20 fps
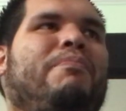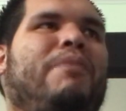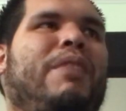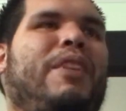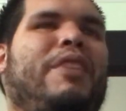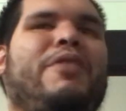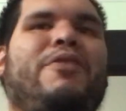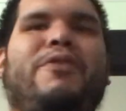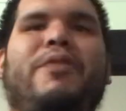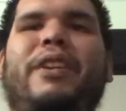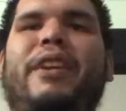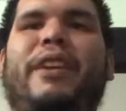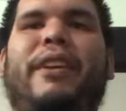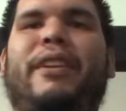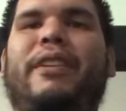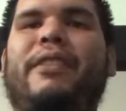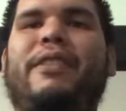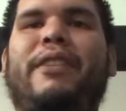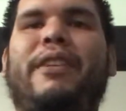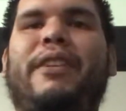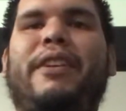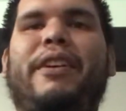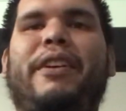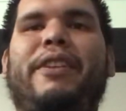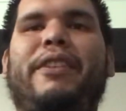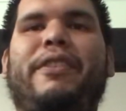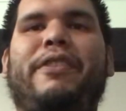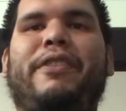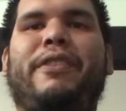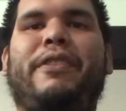intriguing the
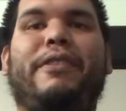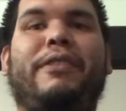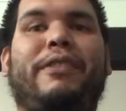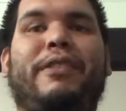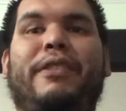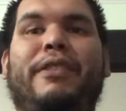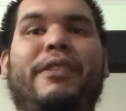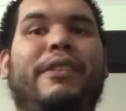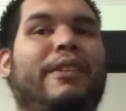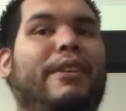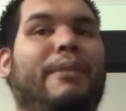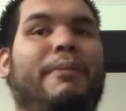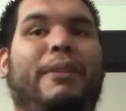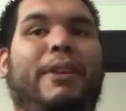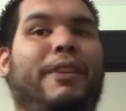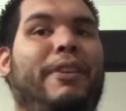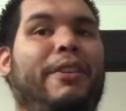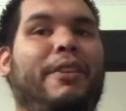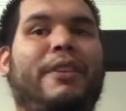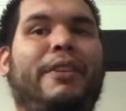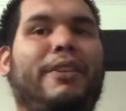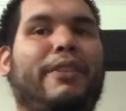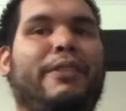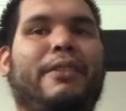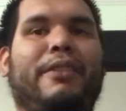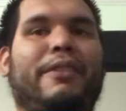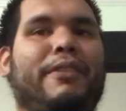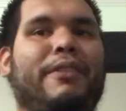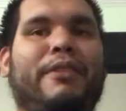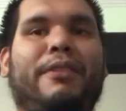character is. And I mean, you guys
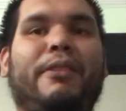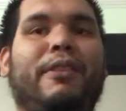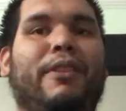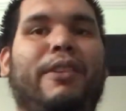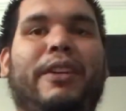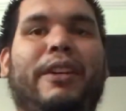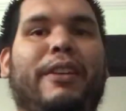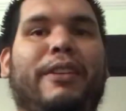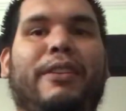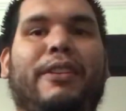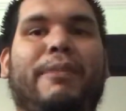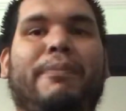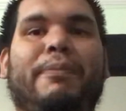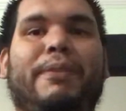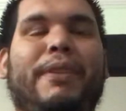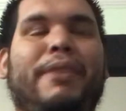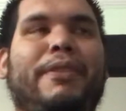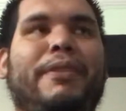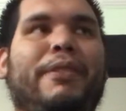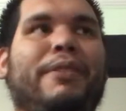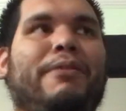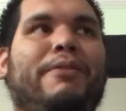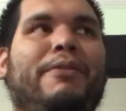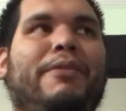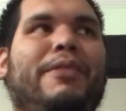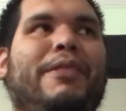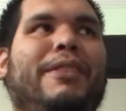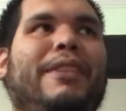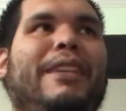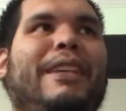could just look it up.
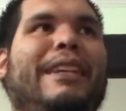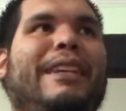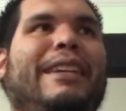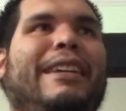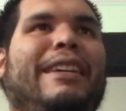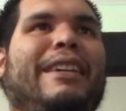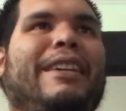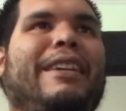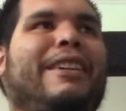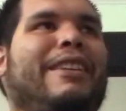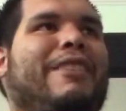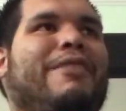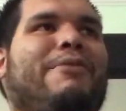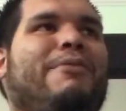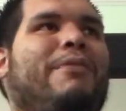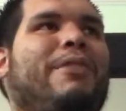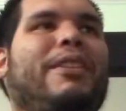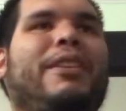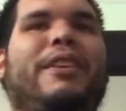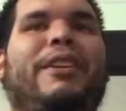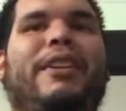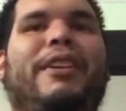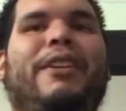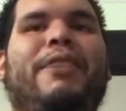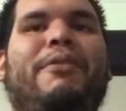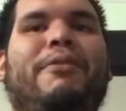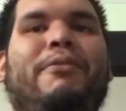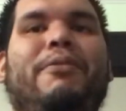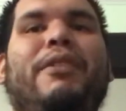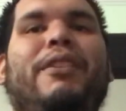It's really,
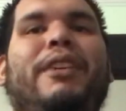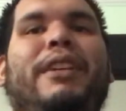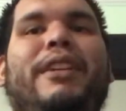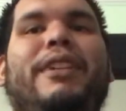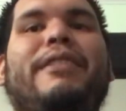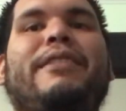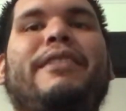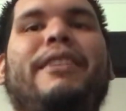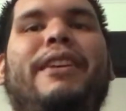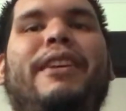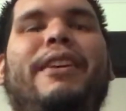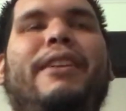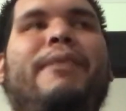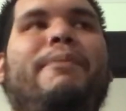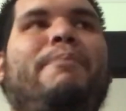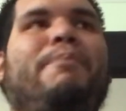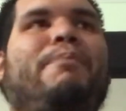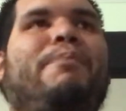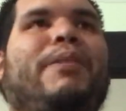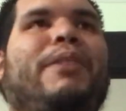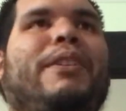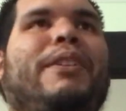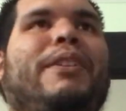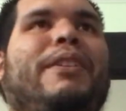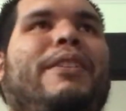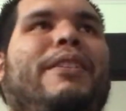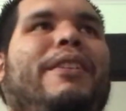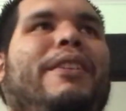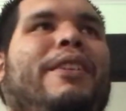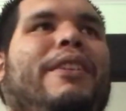really insane. But
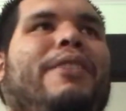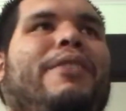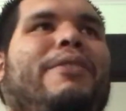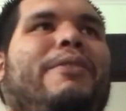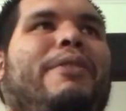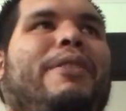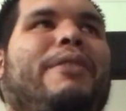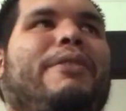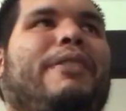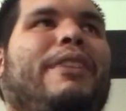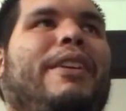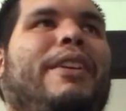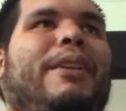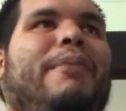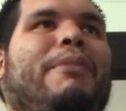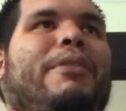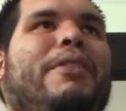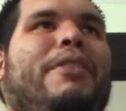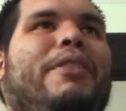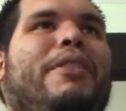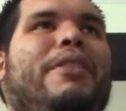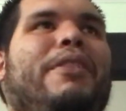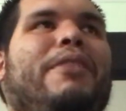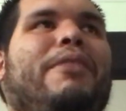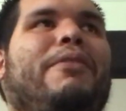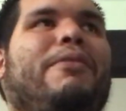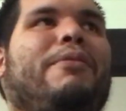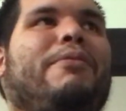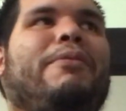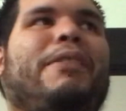the other reason I named her
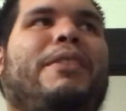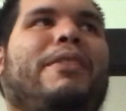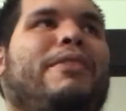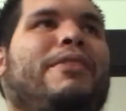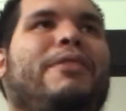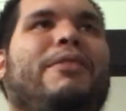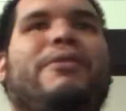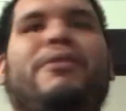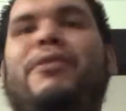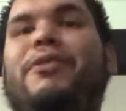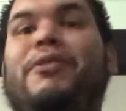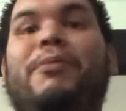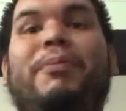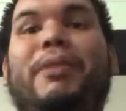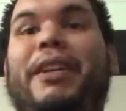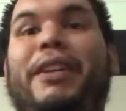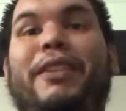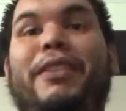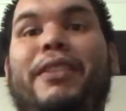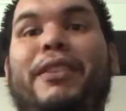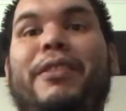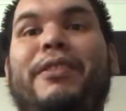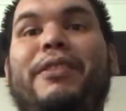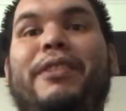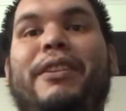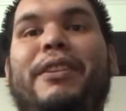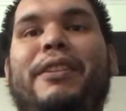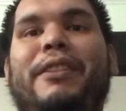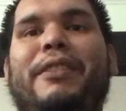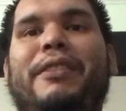Lilith was because I was also playing
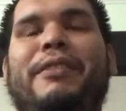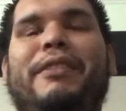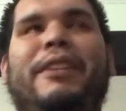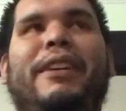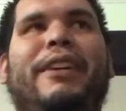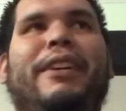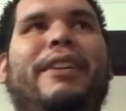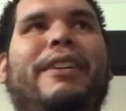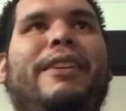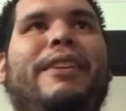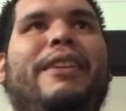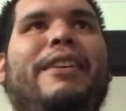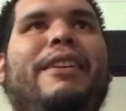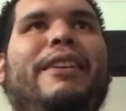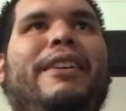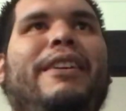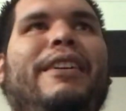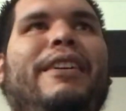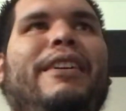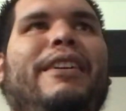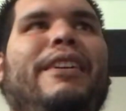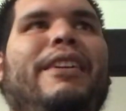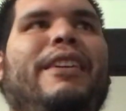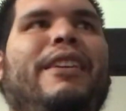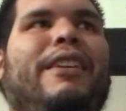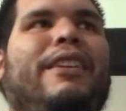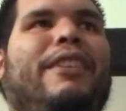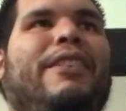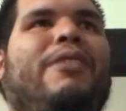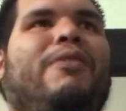Darkstalkers, and
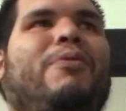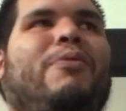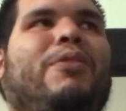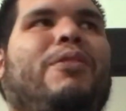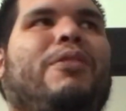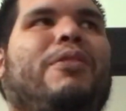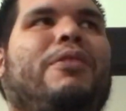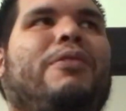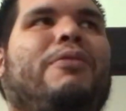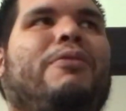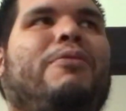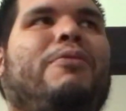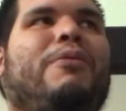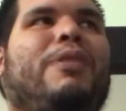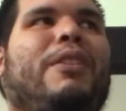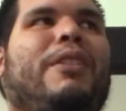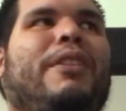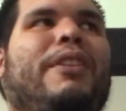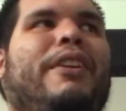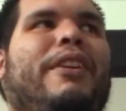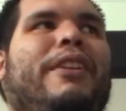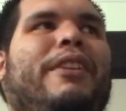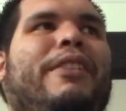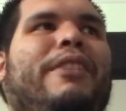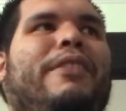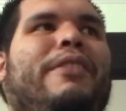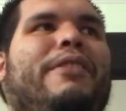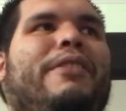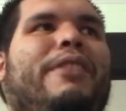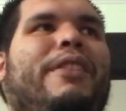Lilith was one of the
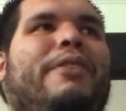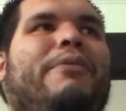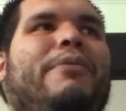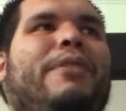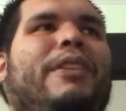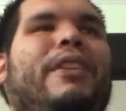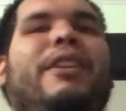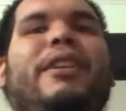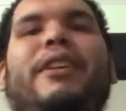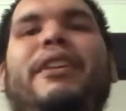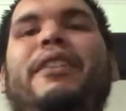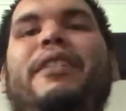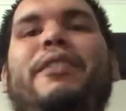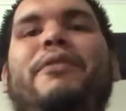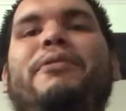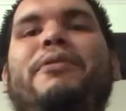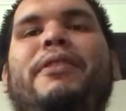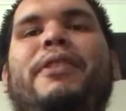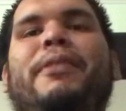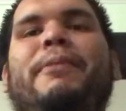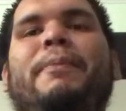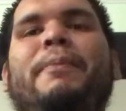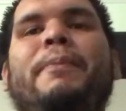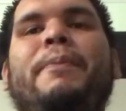characters that I really liked using.